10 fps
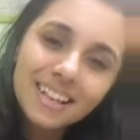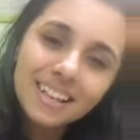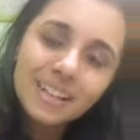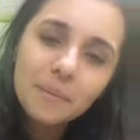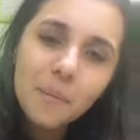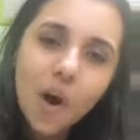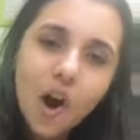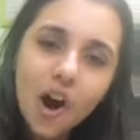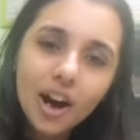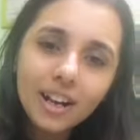Come
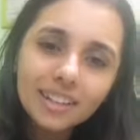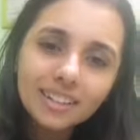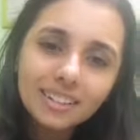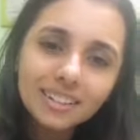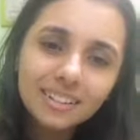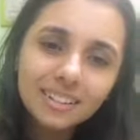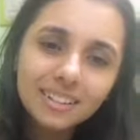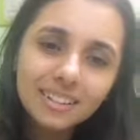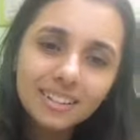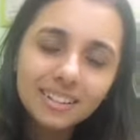on.
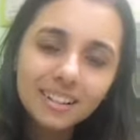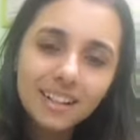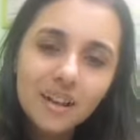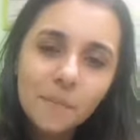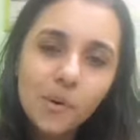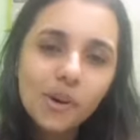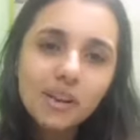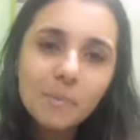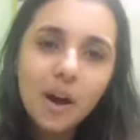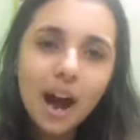More
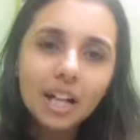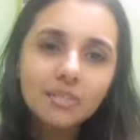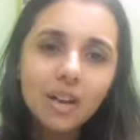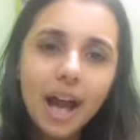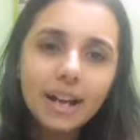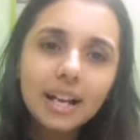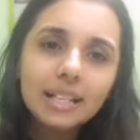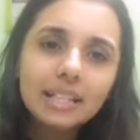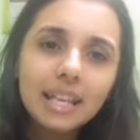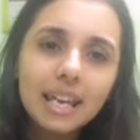and more hearts. I
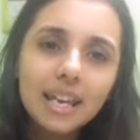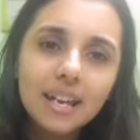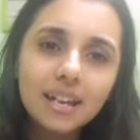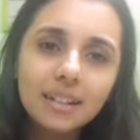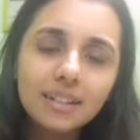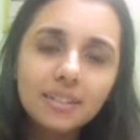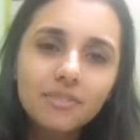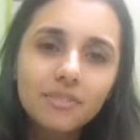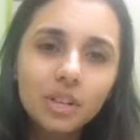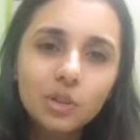can't see it. It's
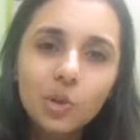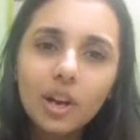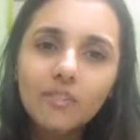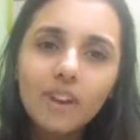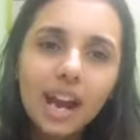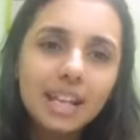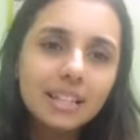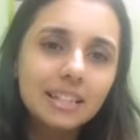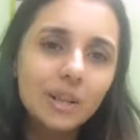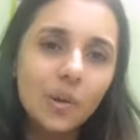it's going very
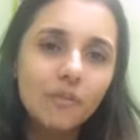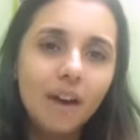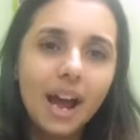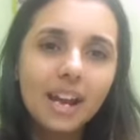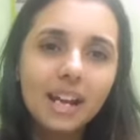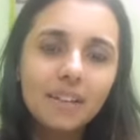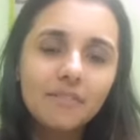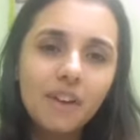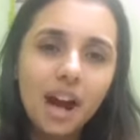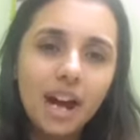slow.
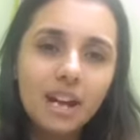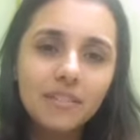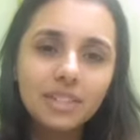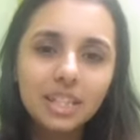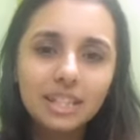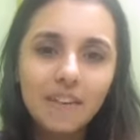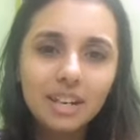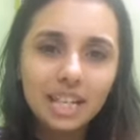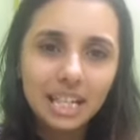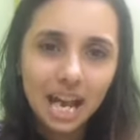595,
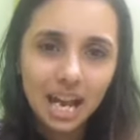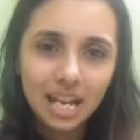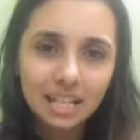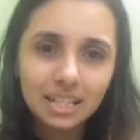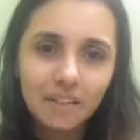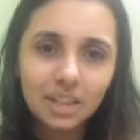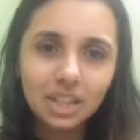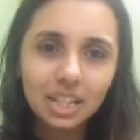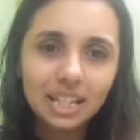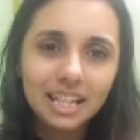679,
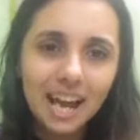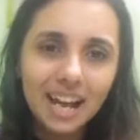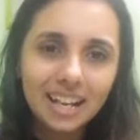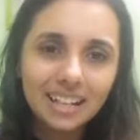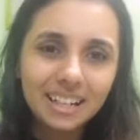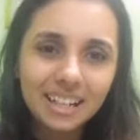739.